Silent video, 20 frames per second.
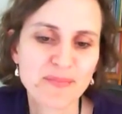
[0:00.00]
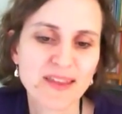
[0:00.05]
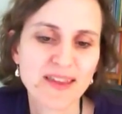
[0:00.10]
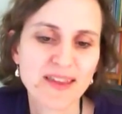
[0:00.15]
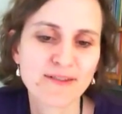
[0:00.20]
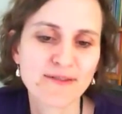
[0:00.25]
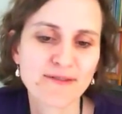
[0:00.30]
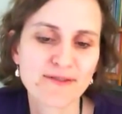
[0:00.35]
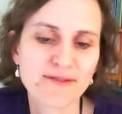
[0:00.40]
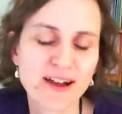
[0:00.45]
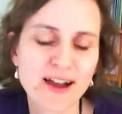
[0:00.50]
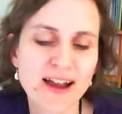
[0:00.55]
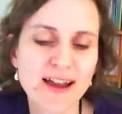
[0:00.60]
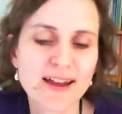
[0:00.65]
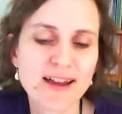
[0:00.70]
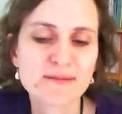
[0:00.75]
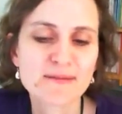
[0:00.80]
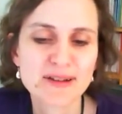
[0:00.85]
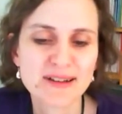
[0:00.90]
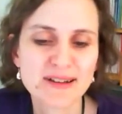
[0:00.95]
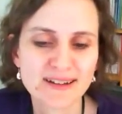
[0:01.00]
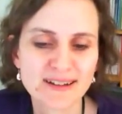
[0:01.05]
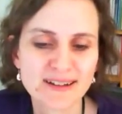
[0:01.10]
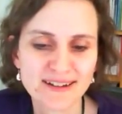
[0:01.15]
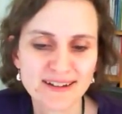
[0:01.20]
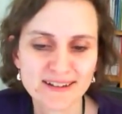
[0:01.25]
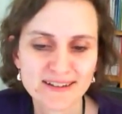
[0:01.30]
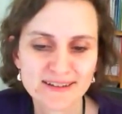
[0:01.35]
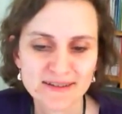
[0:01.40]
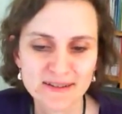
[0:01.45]
if I'm
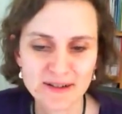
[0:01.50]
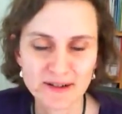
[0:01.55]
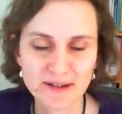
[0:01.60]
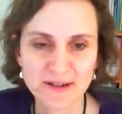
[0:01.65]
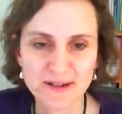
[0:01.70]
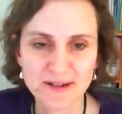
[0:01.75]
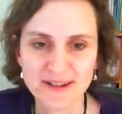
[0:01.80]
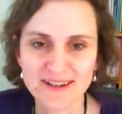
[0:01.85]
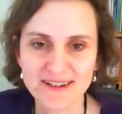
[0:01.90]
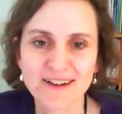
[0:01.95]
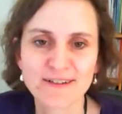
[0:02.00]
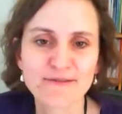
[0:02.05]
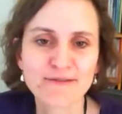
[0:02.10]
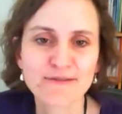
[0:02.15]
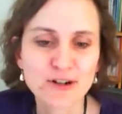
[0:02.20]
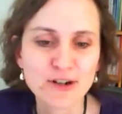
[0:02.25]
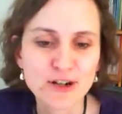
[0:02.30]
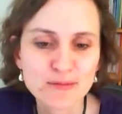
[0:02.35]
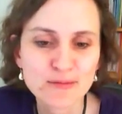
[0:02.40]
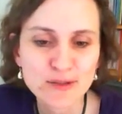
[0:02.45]
a firm